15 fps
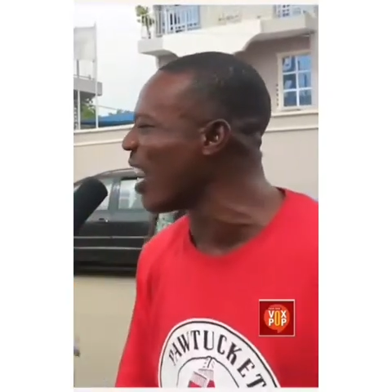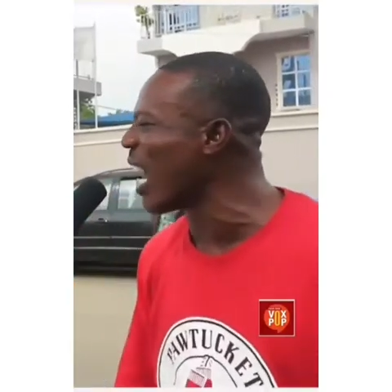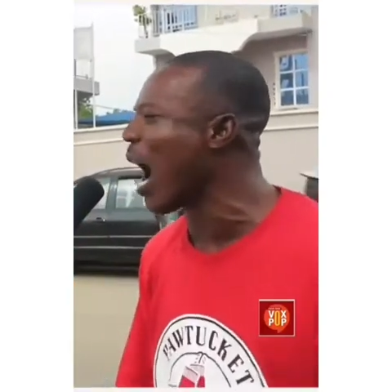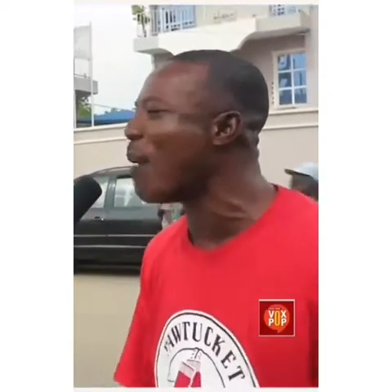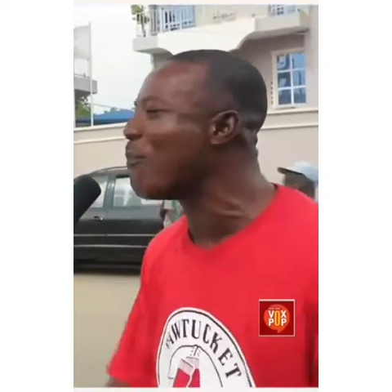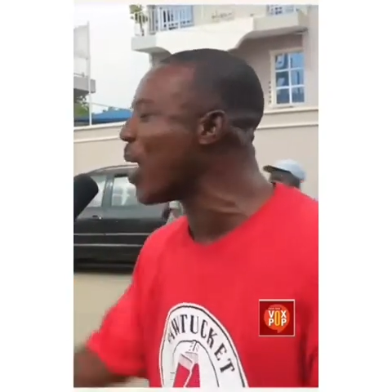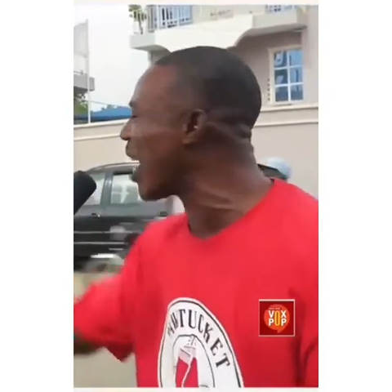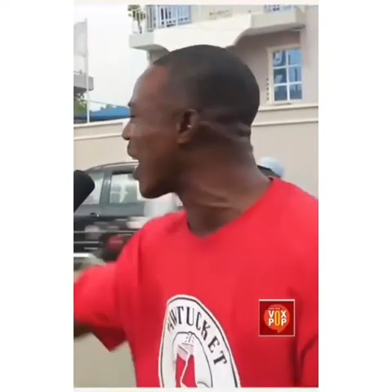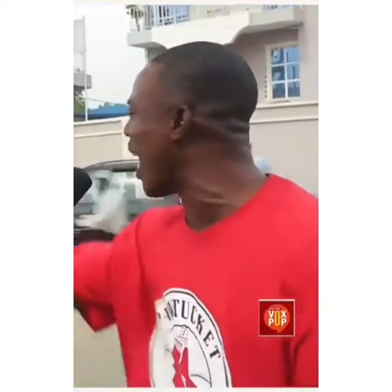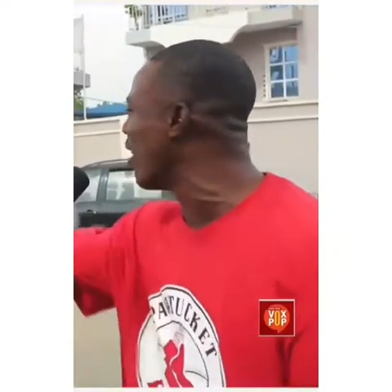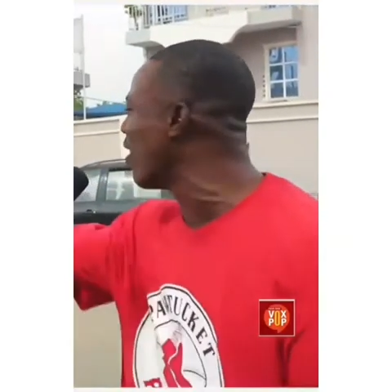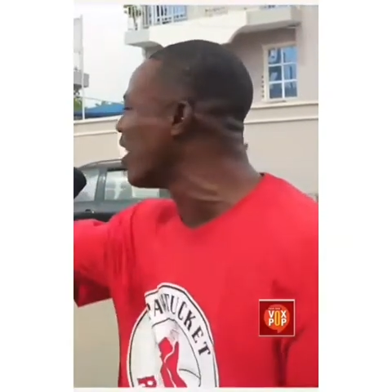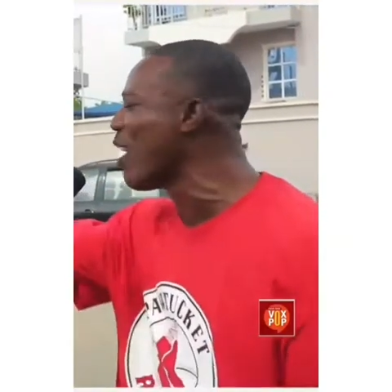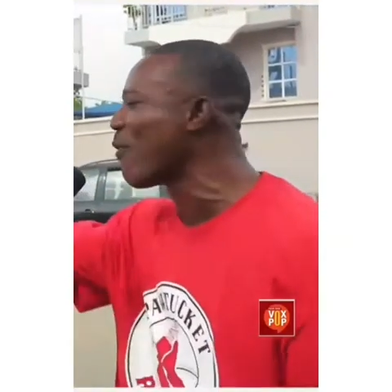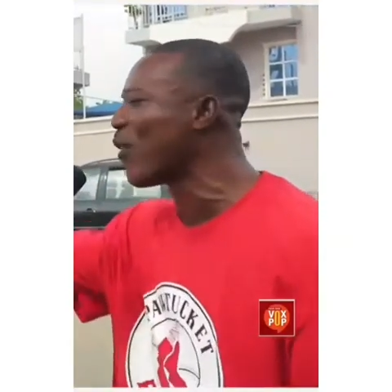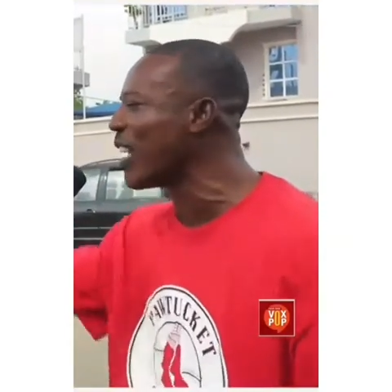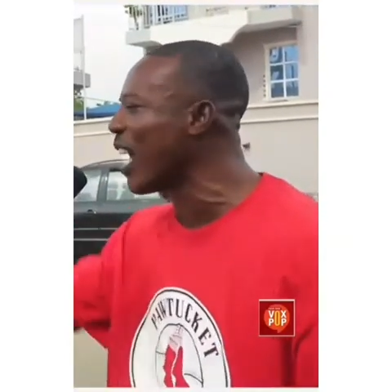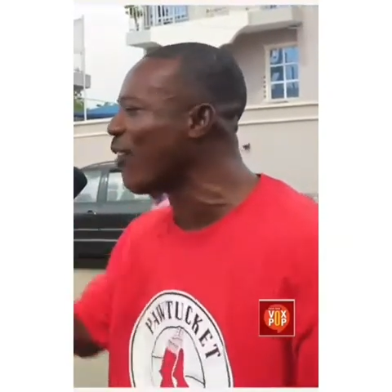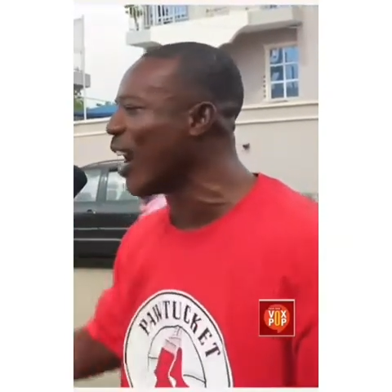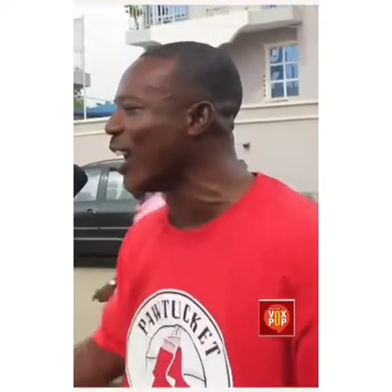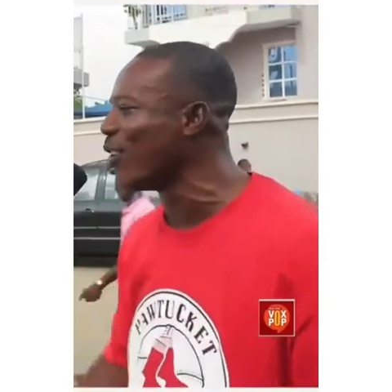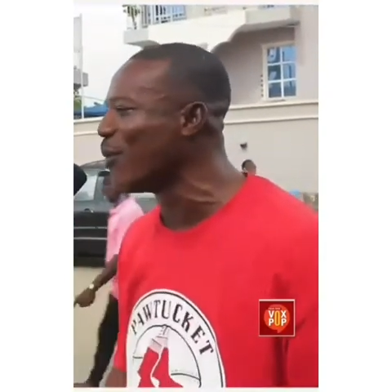I beg, I'm not there for
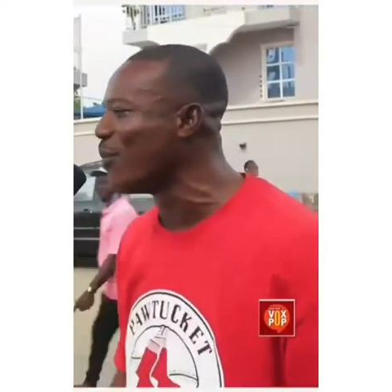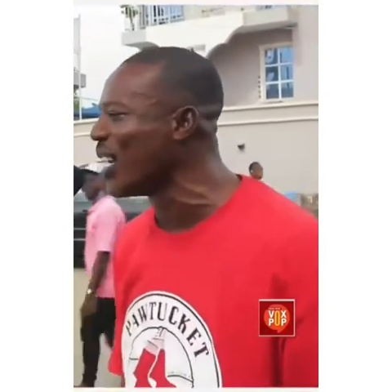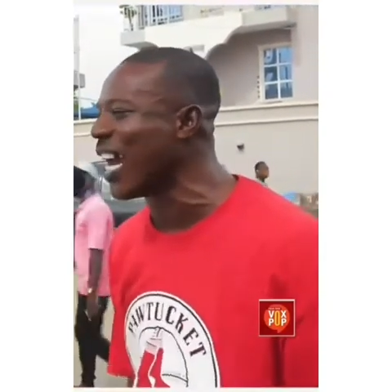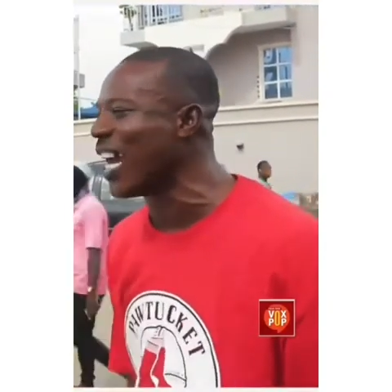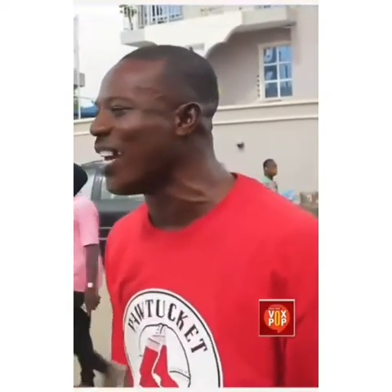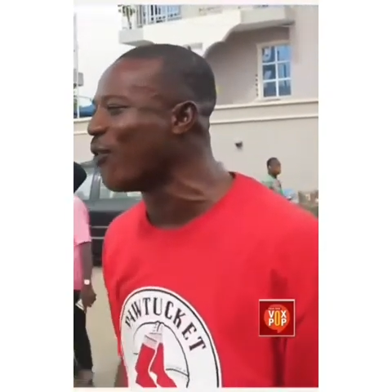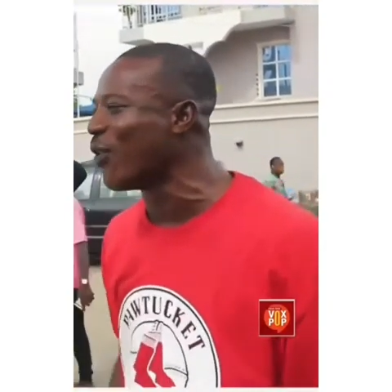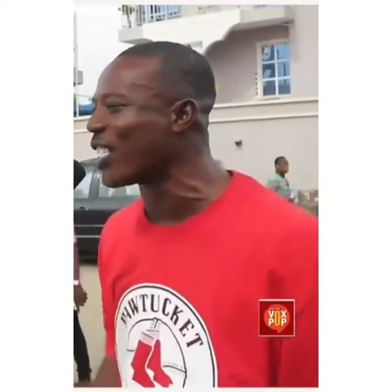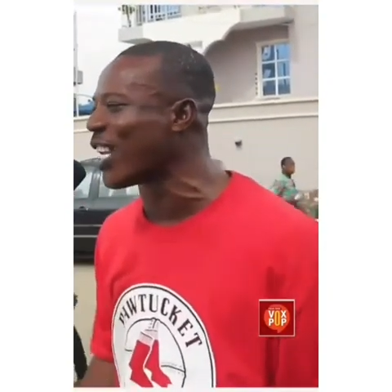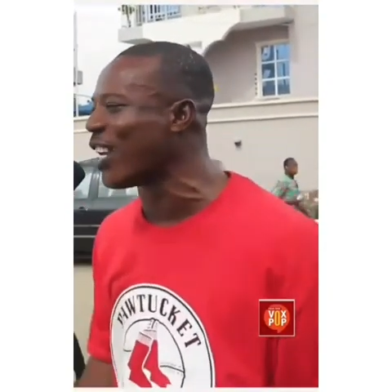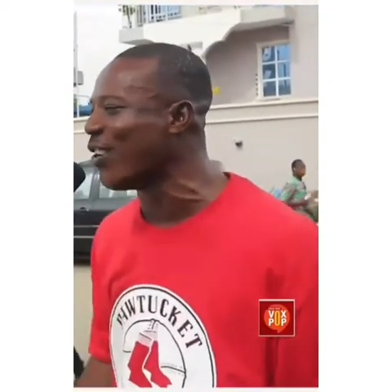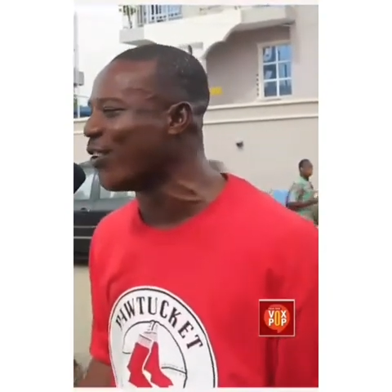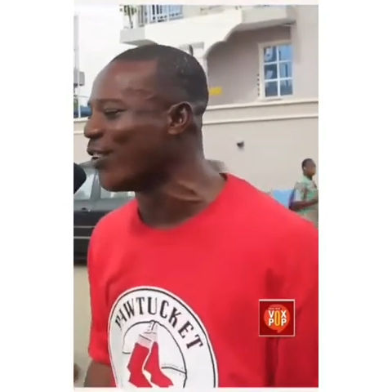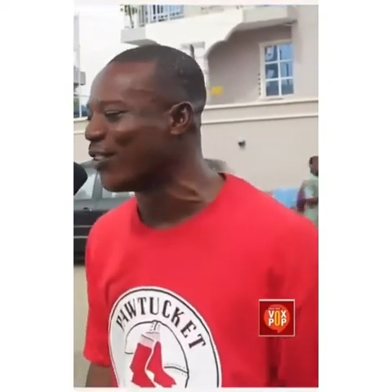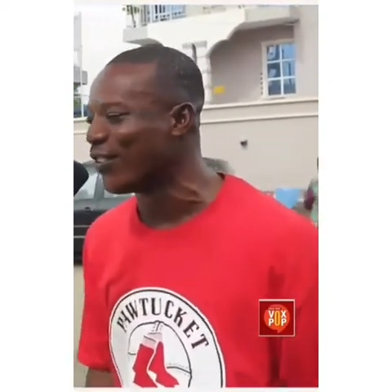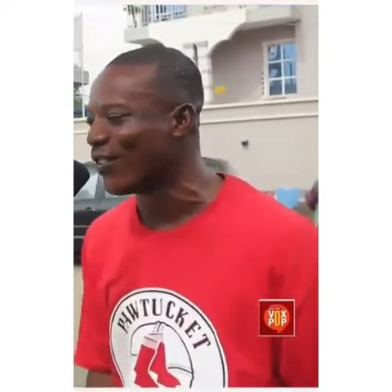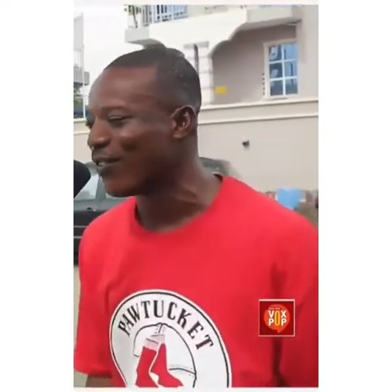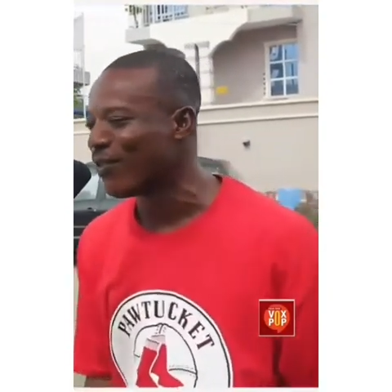that one. Maybe they leave us alone.